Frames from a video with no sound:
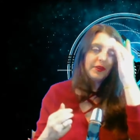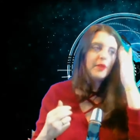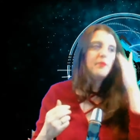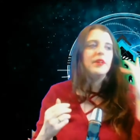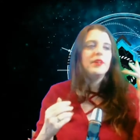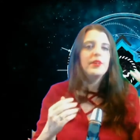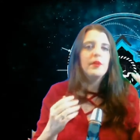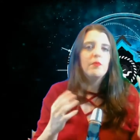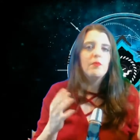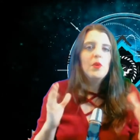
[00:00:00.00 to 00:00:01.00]
Could it be
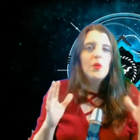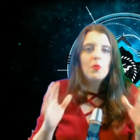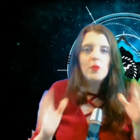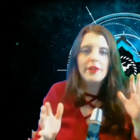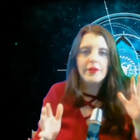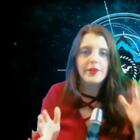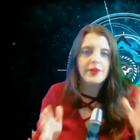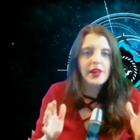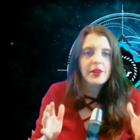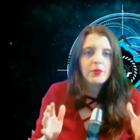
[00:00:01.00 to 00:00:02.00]
some weird
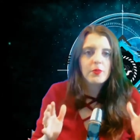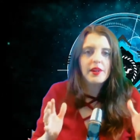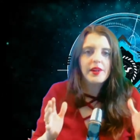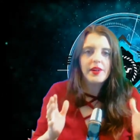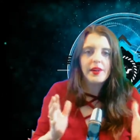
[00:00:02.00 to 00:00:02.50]
sex ring,